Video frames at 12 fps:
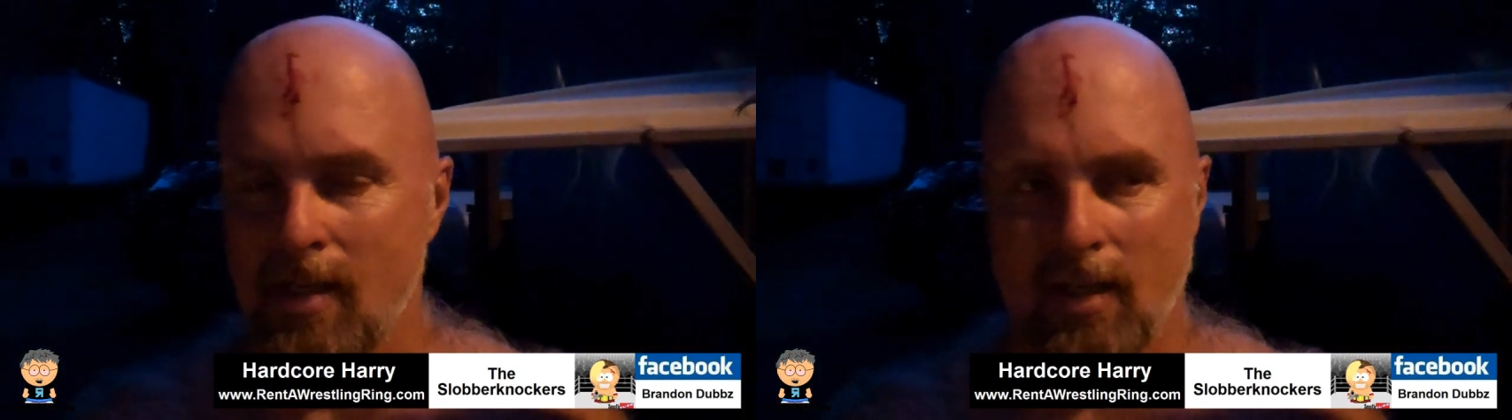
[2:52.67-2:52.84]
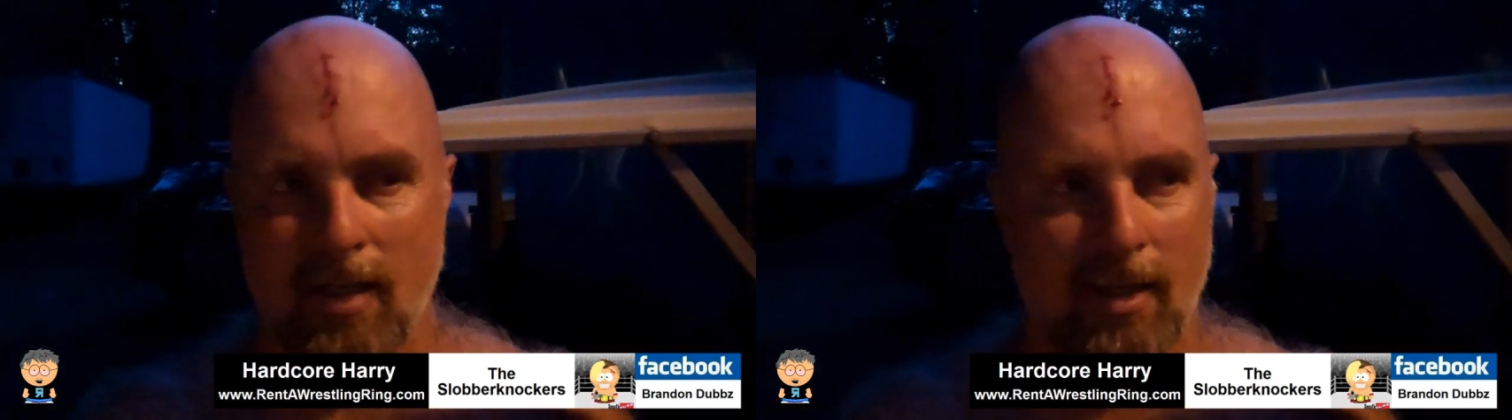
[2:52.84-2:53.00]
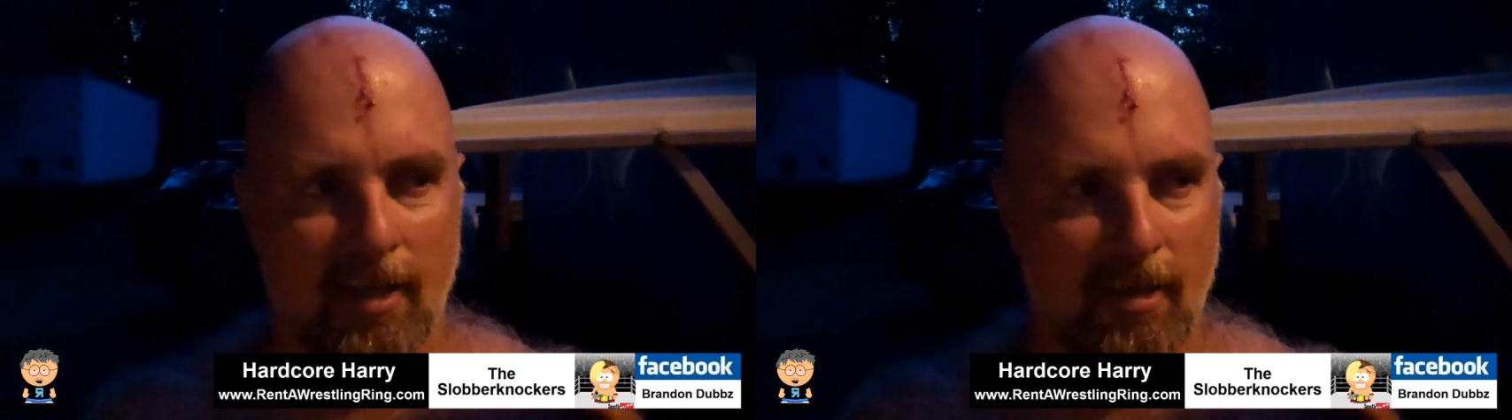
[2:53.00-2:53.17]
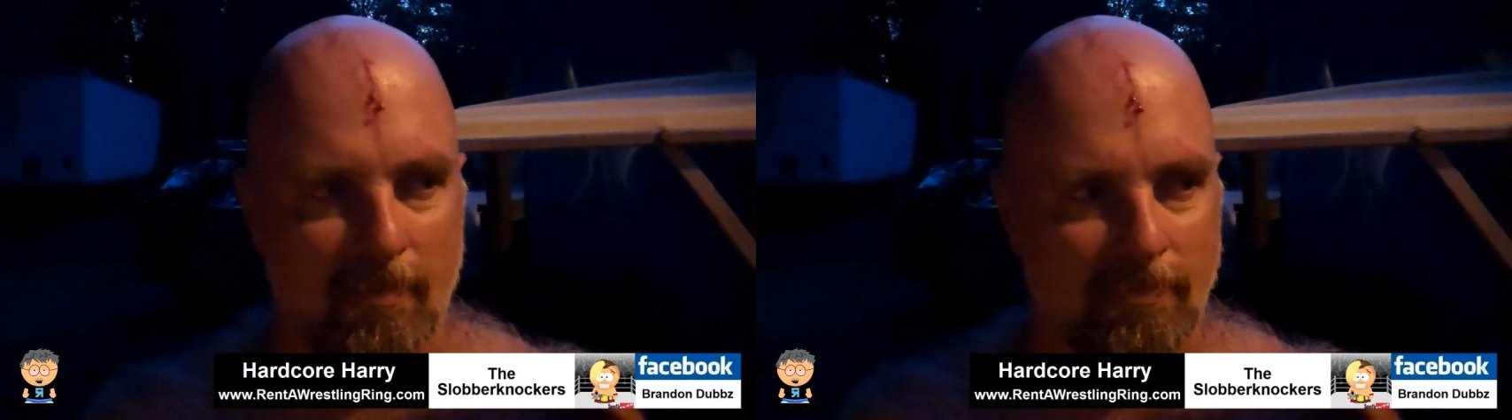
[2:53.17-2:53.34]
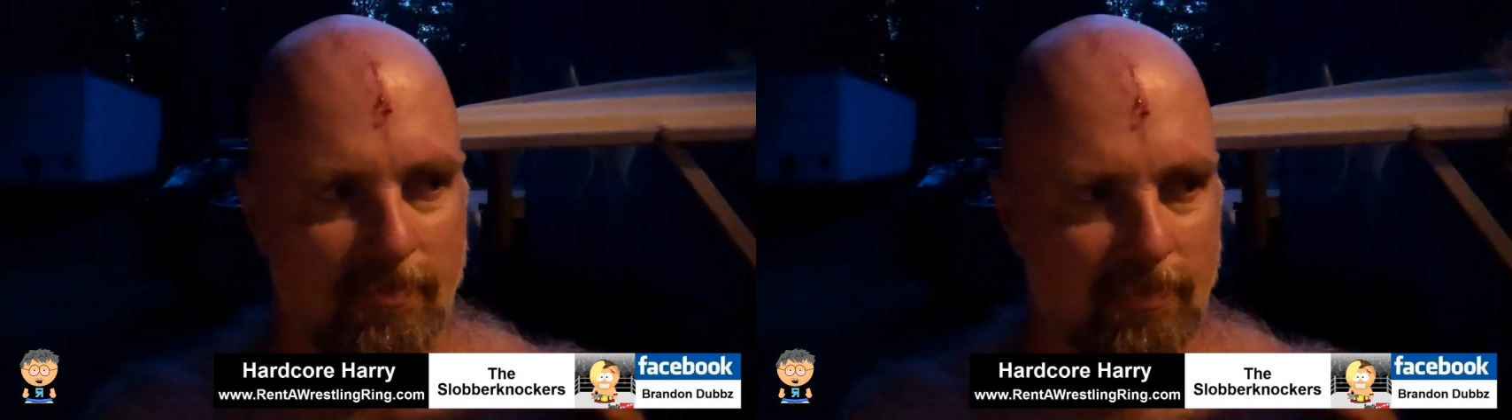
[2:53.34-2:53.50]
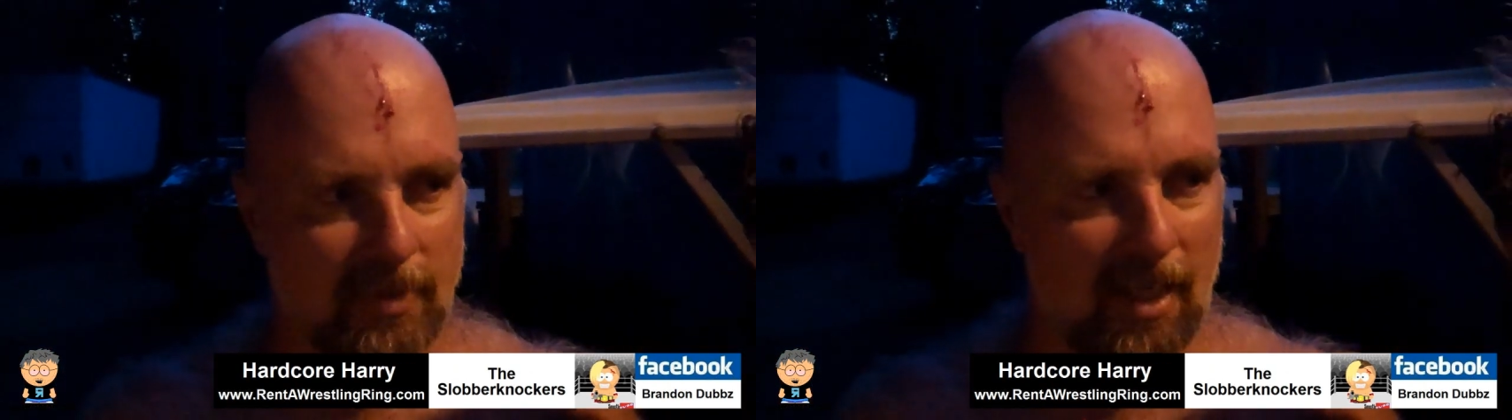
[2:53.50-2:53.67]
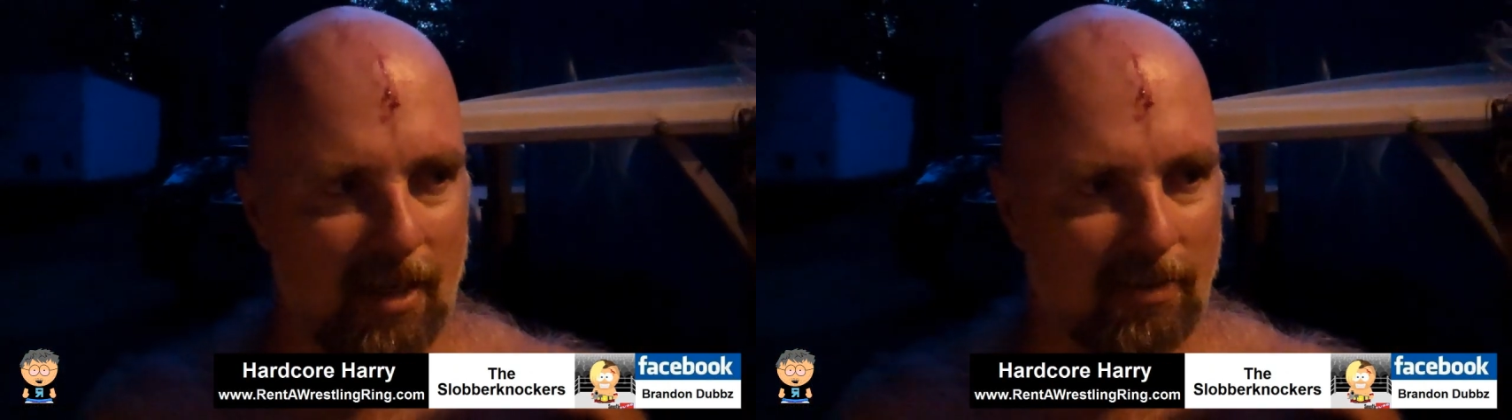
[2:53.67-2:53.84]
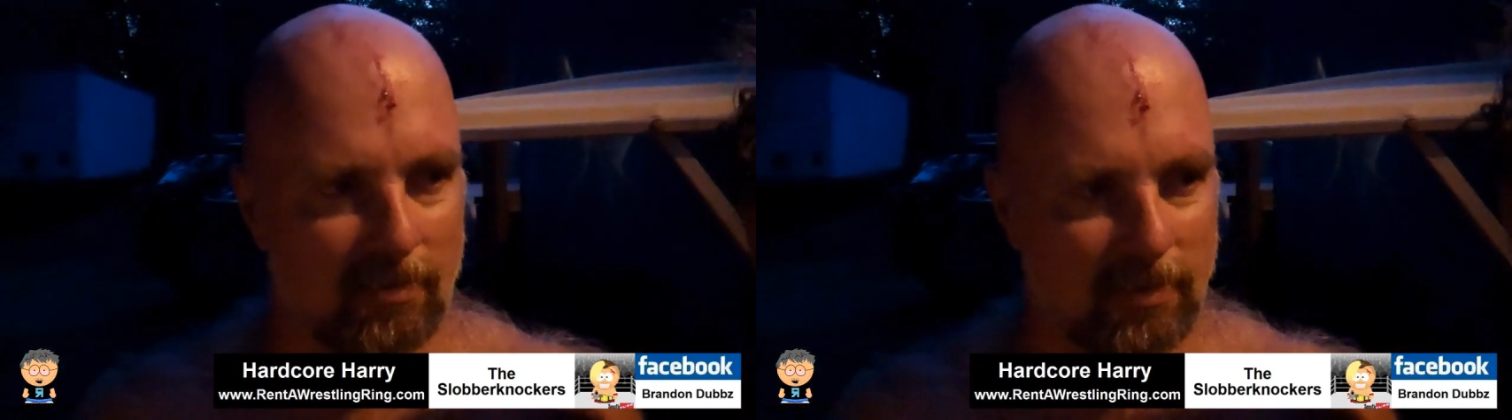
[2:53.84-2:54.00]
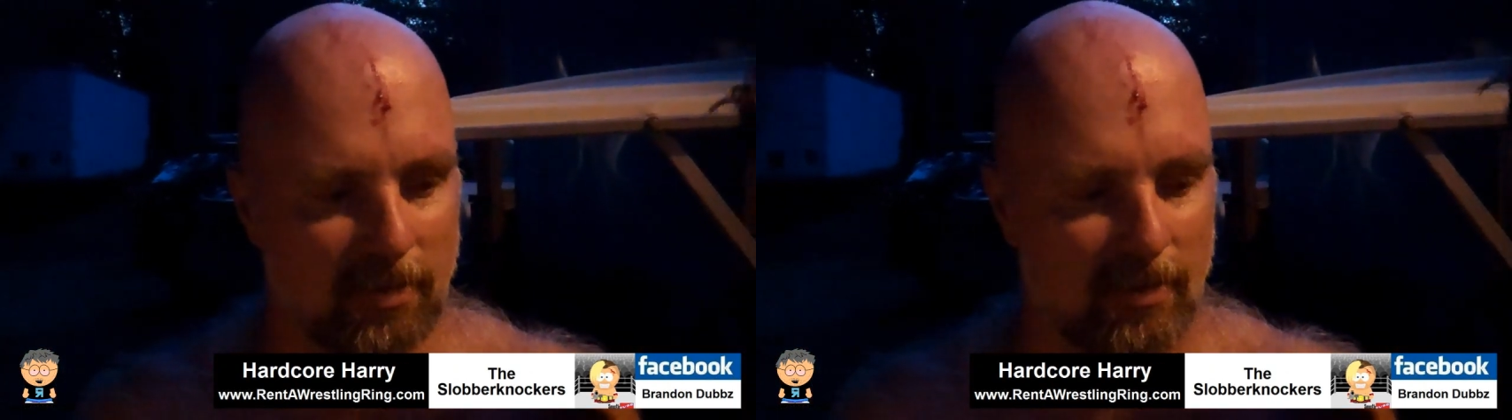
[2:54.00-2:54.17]
Um, yeah,
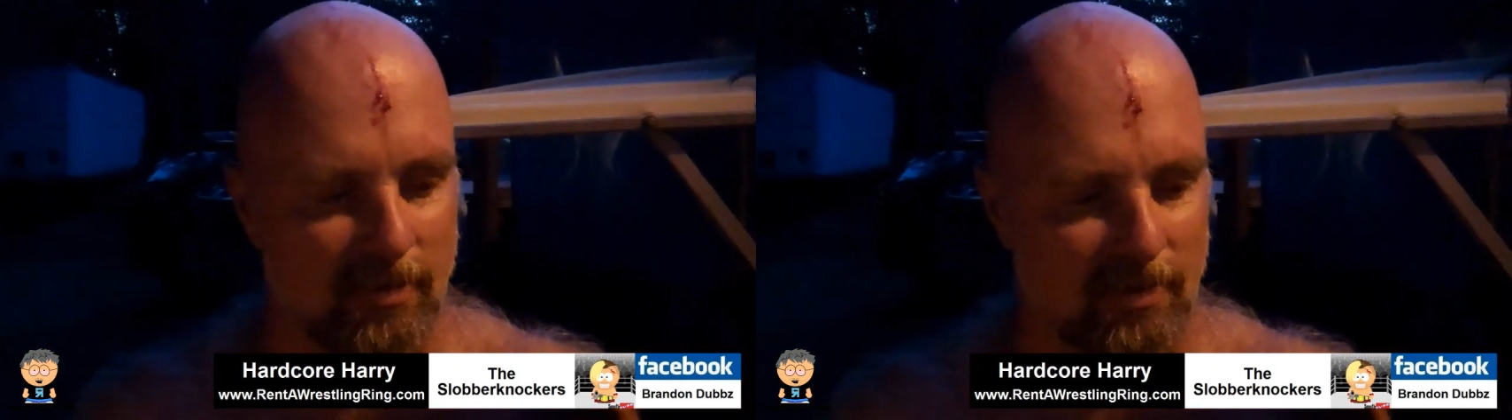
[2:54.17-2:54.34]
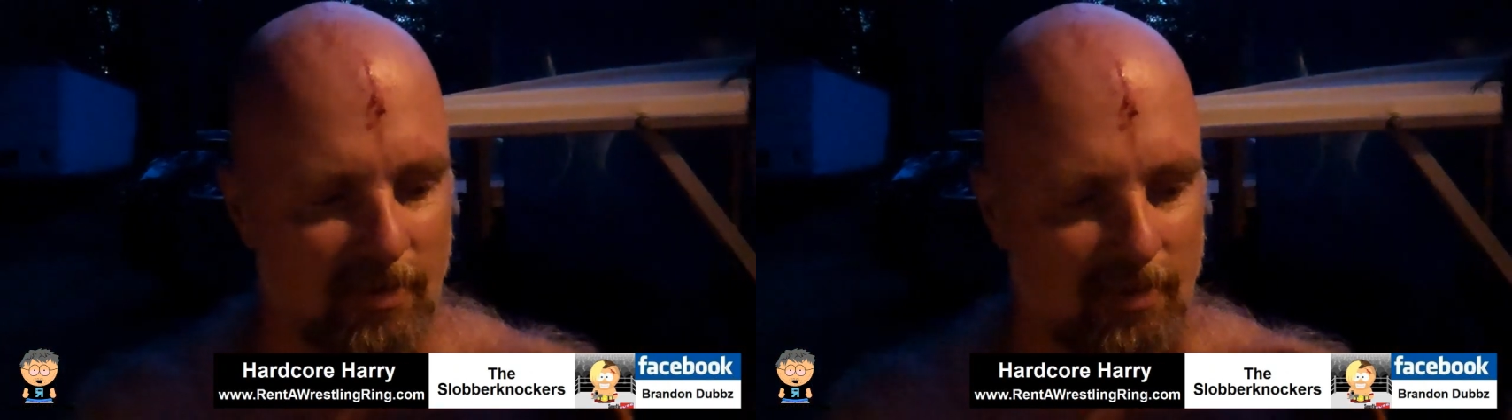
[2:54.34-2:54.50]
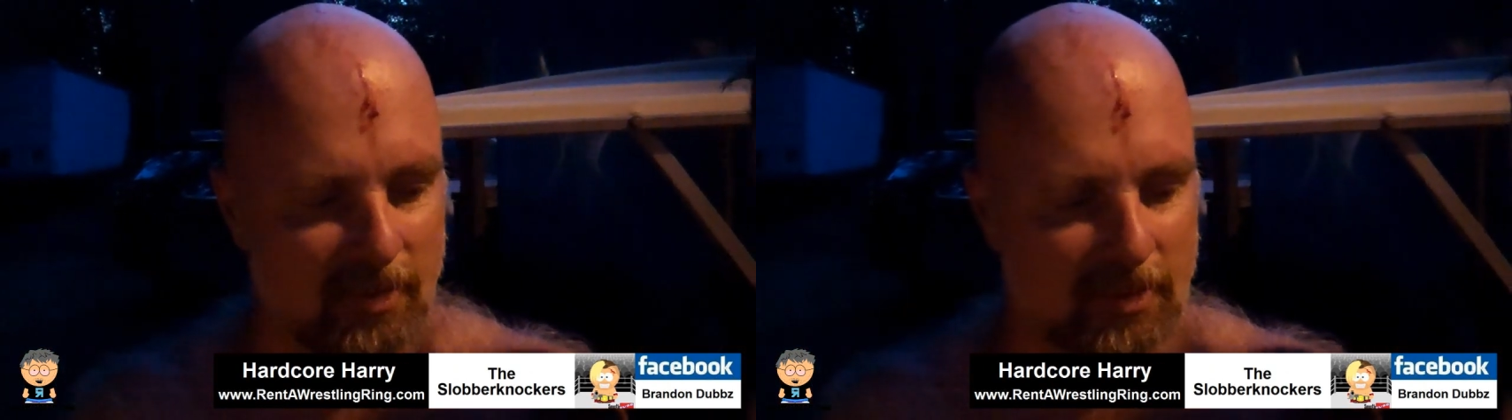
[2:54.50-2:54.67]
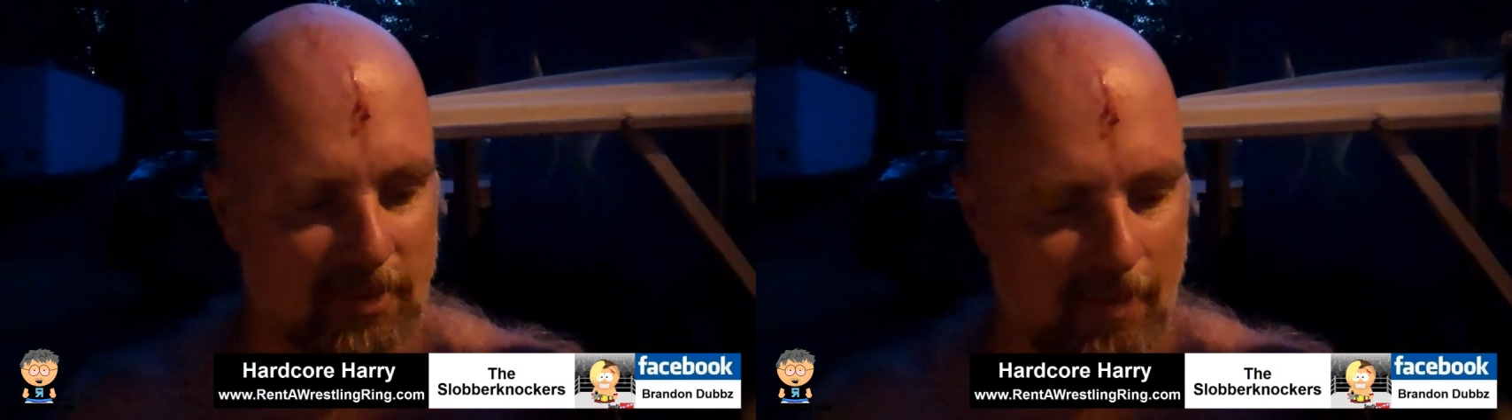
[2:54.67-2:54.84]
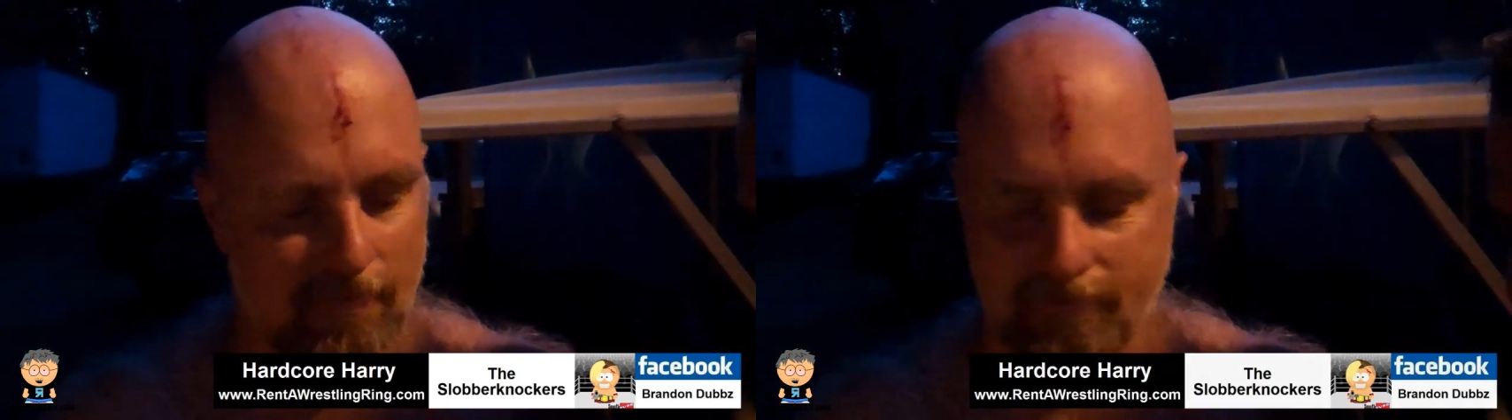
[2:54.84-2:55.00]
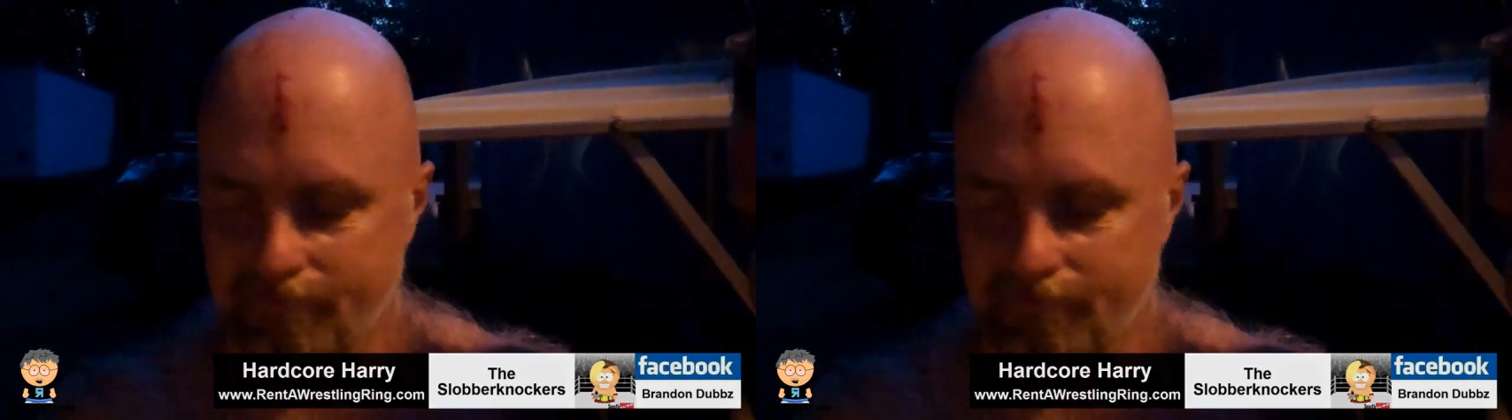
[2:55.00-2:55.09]
well, look us up.